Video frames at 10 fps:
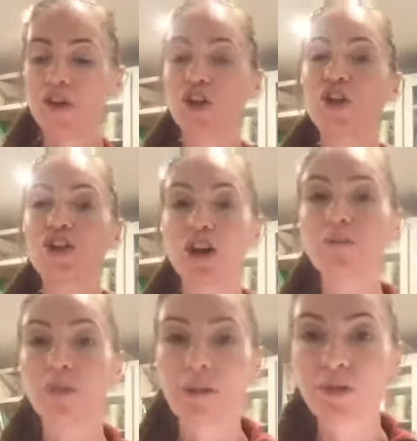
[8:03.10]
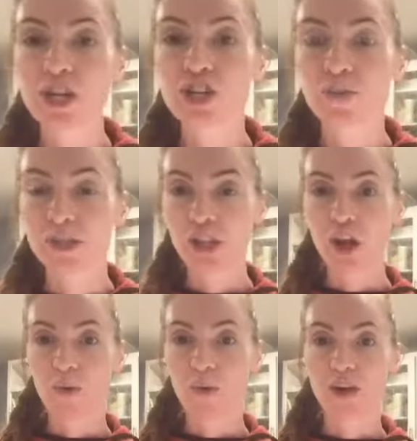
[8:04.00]
Their blood pressure was
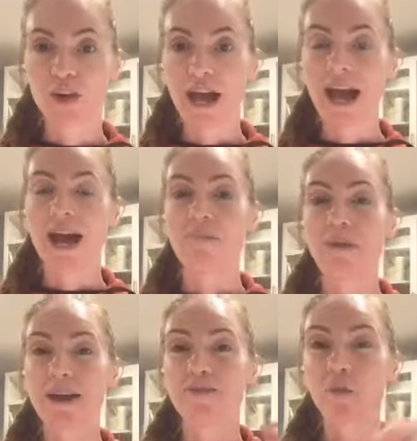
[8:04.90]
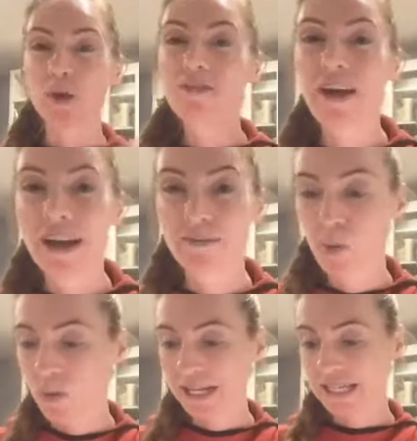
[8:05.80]
lowered by 4 to 5
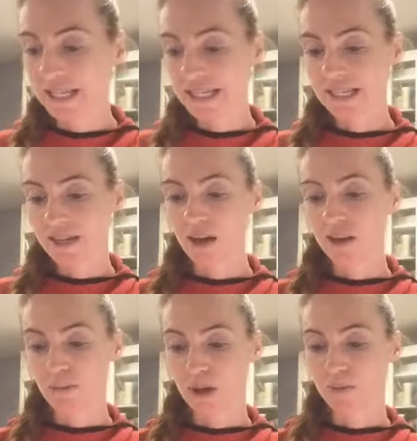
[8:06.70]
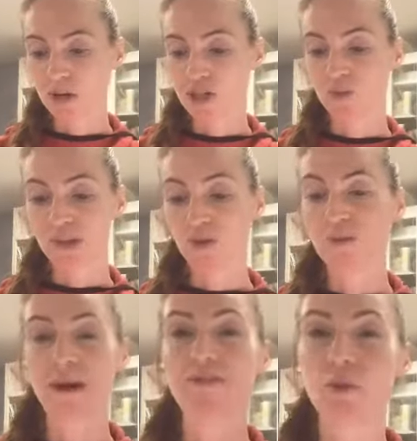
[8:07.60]
points. The systolic blood pressure was
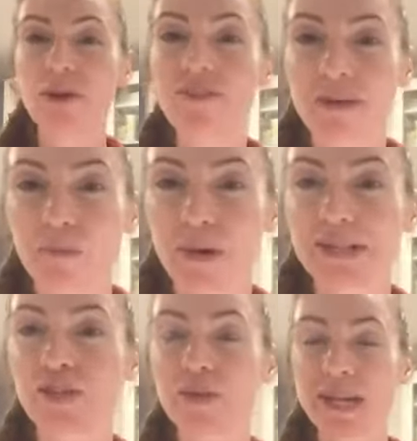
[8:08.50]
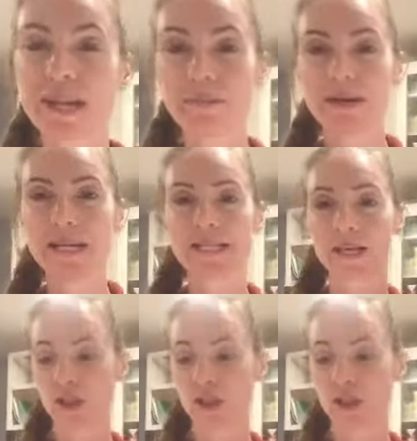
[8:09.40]
lowered by 4 to 5 points. So eating beets can